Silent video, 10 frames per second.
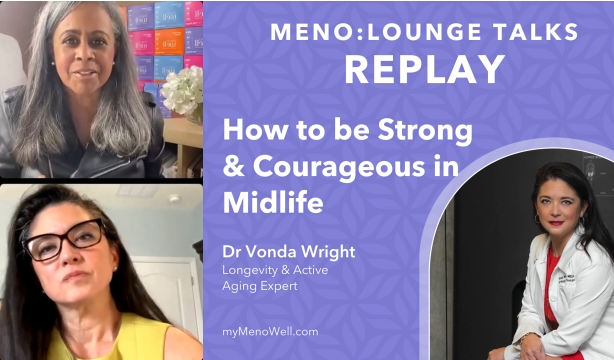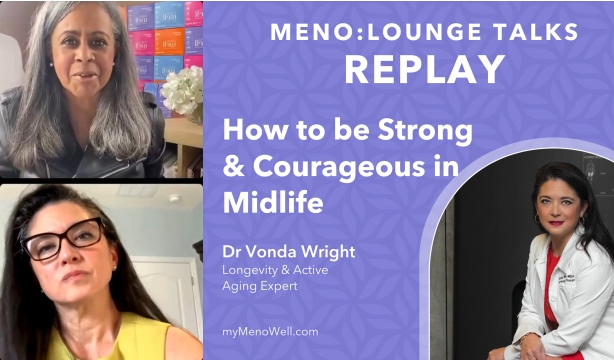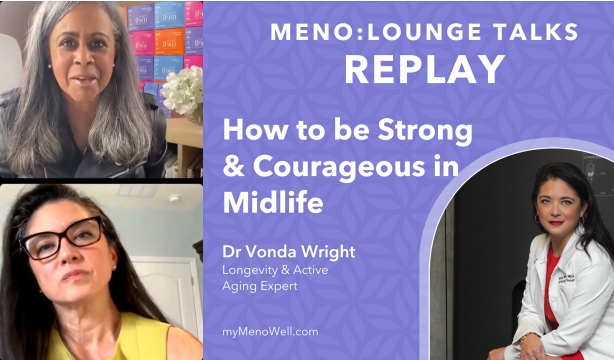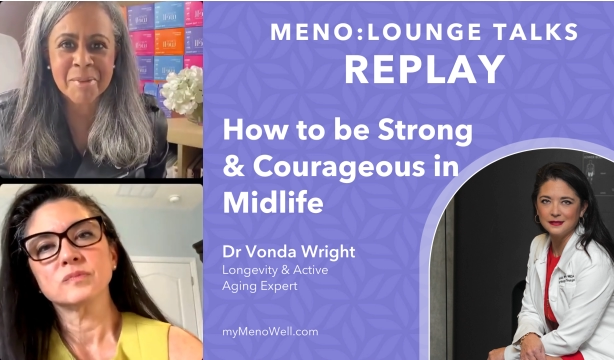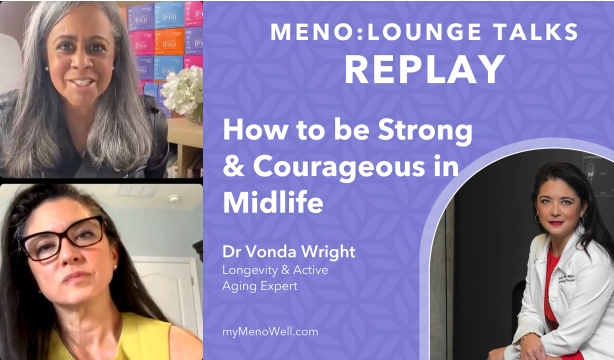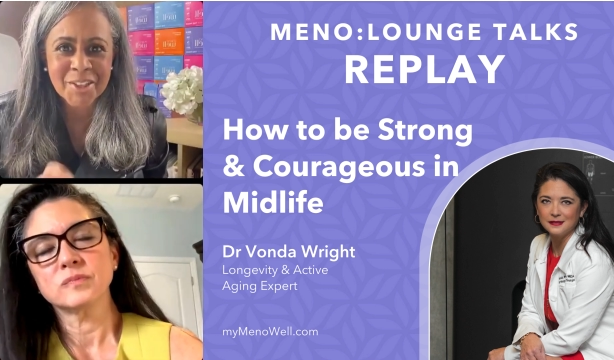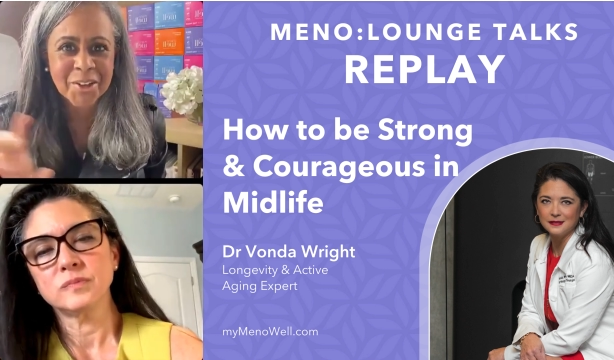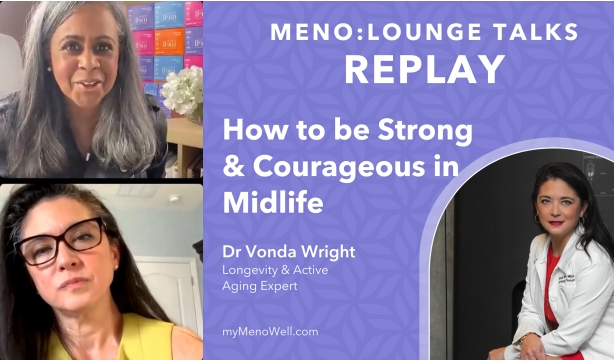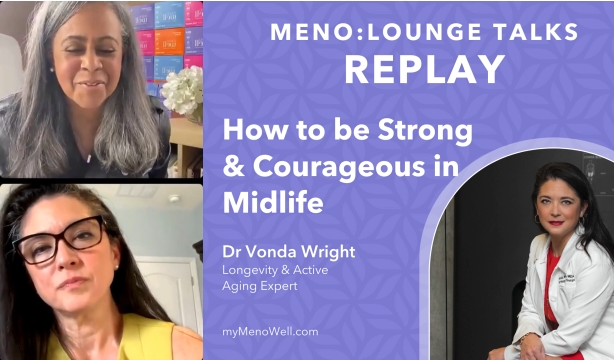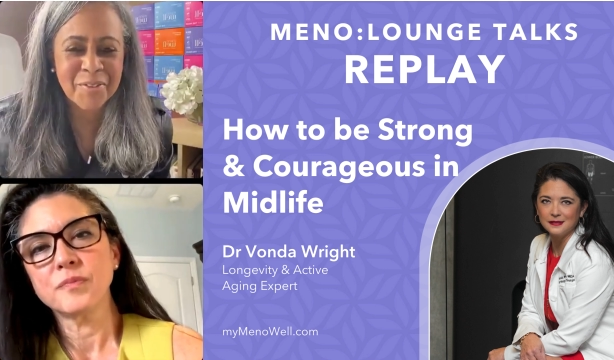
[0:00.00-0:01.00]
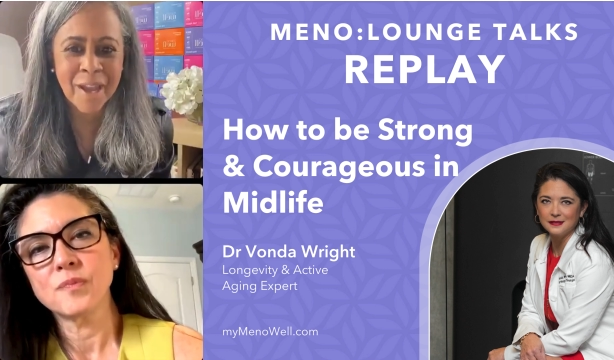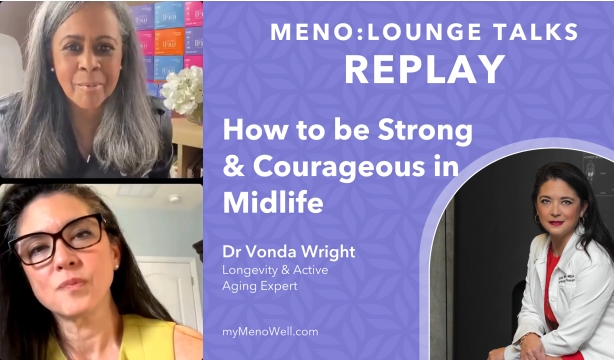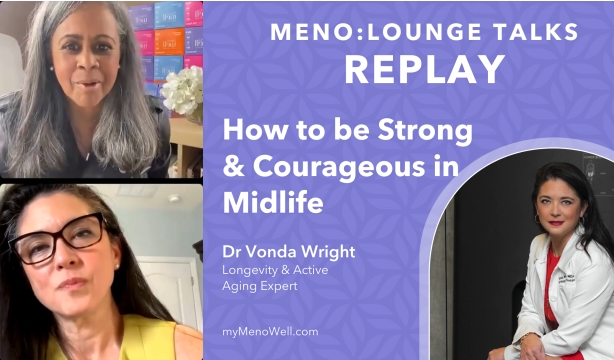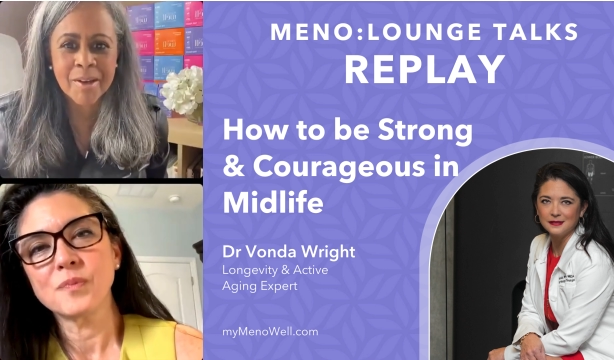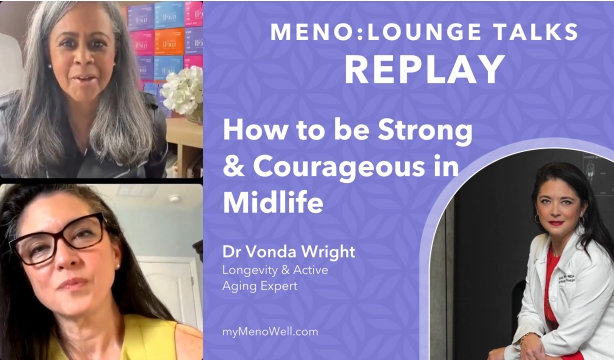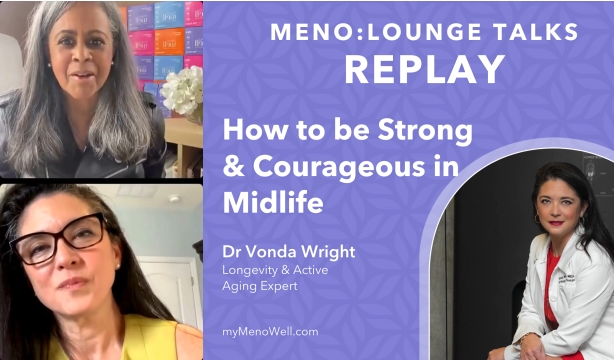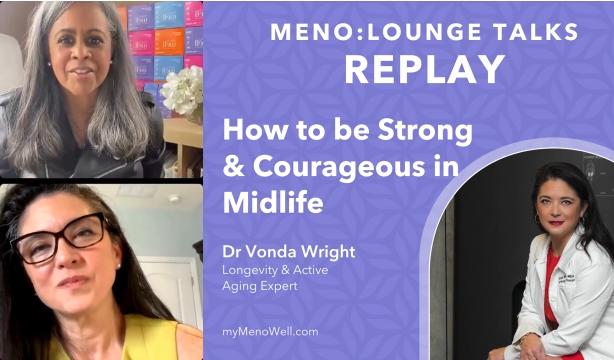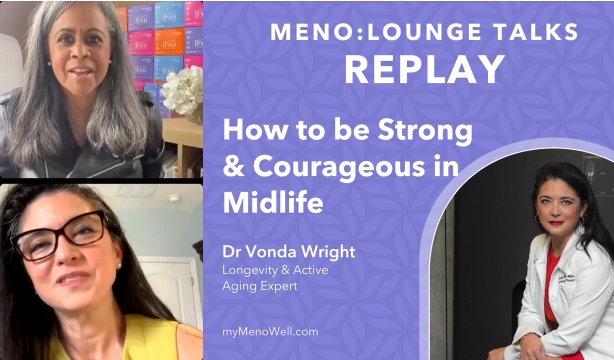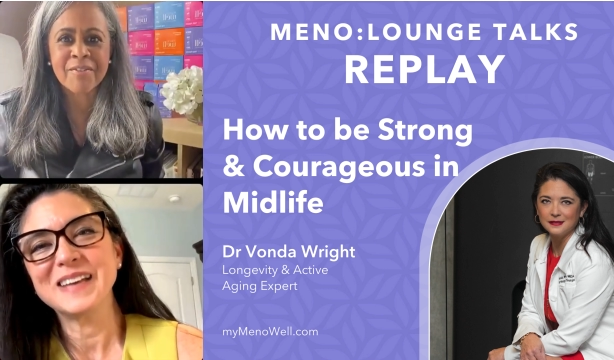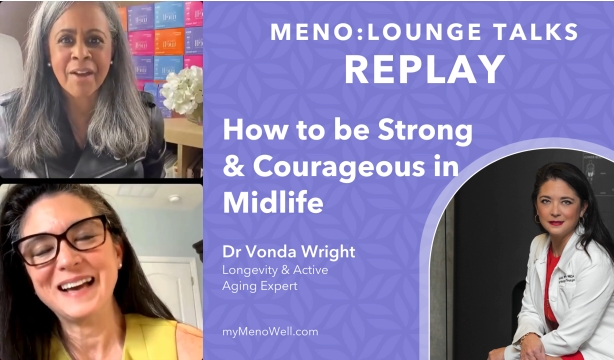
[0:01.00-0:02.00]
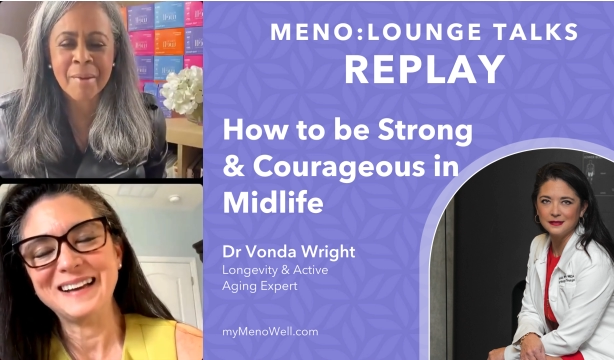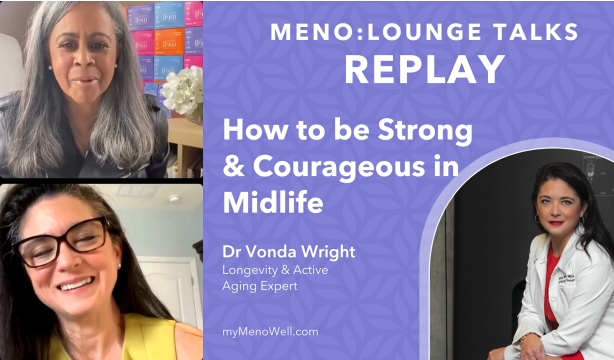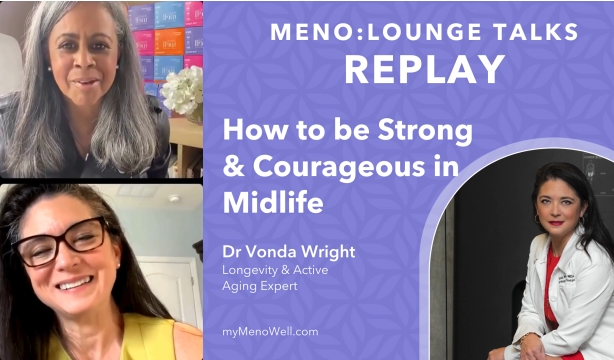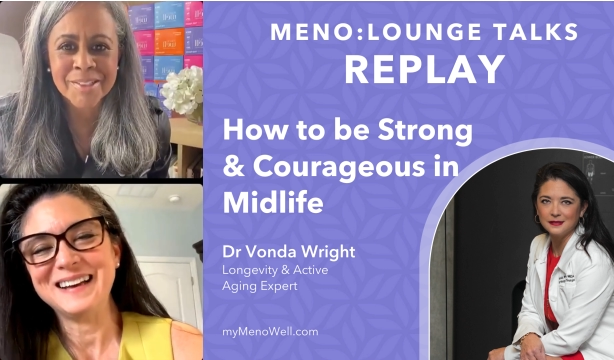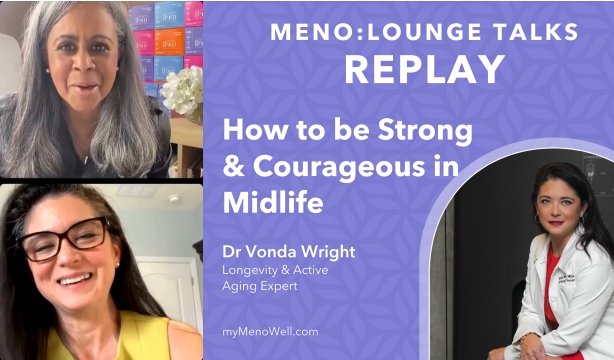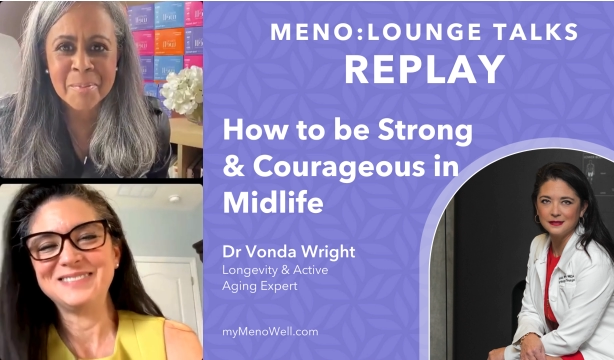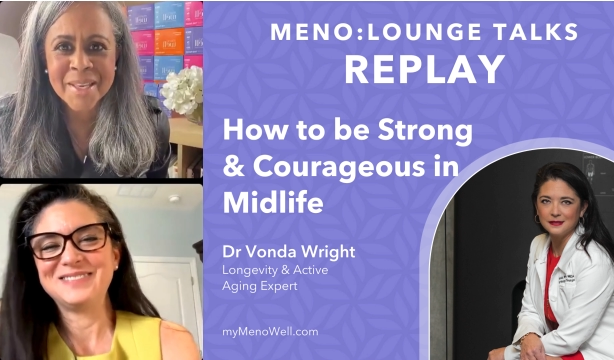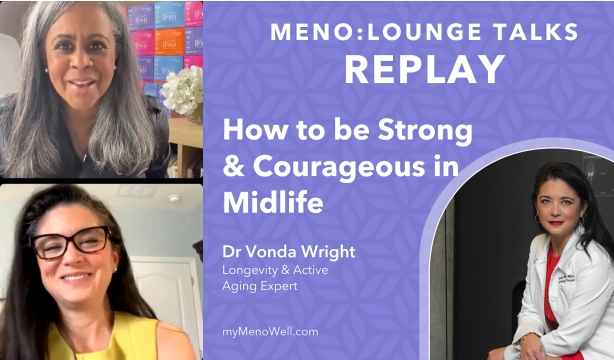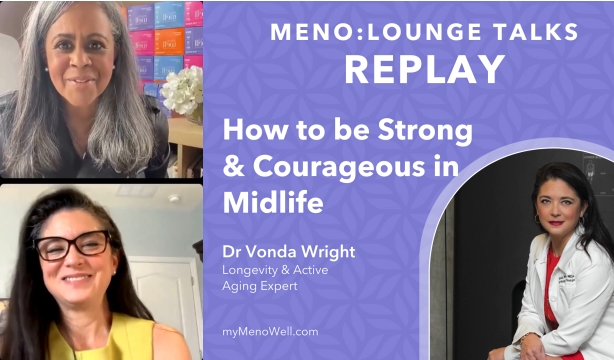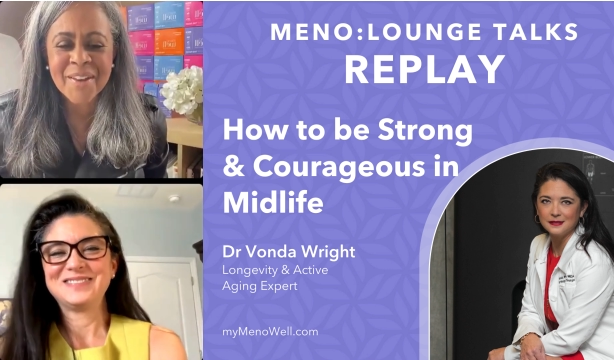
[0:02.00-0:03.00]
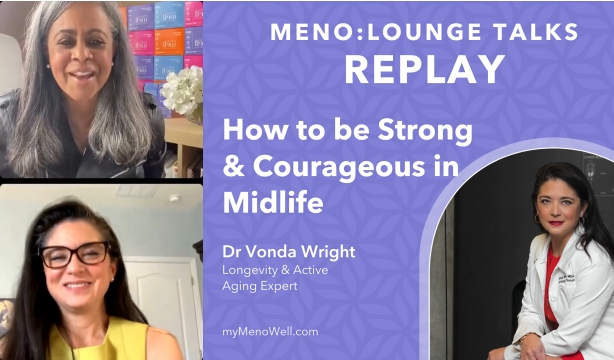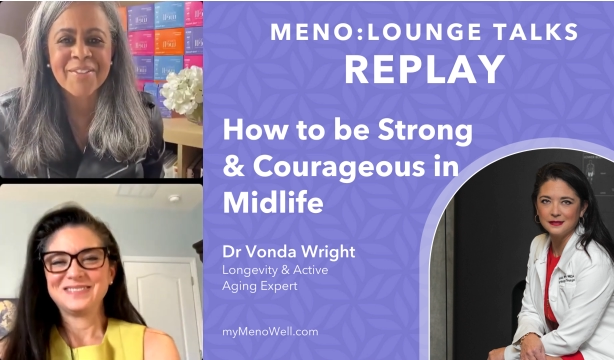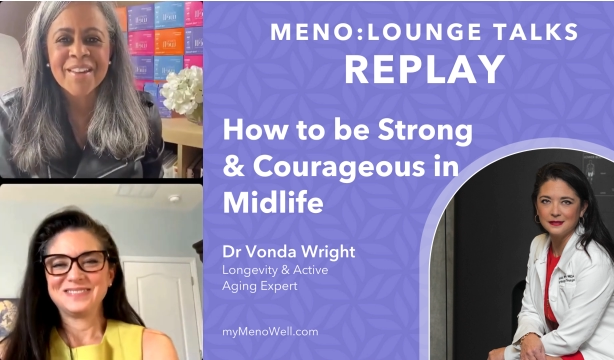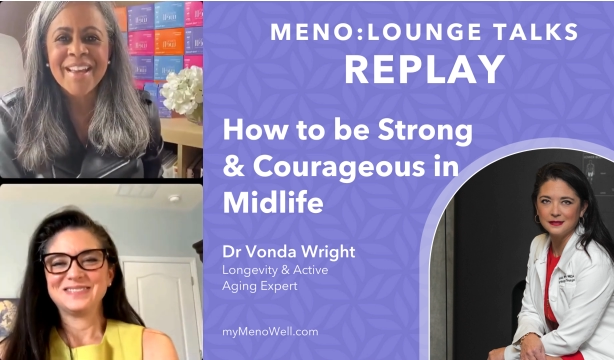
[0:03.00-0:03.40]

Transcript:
Speaker 1: Don't get me started on fiber, you know, yeah. I think fiber yeah. is our BFF.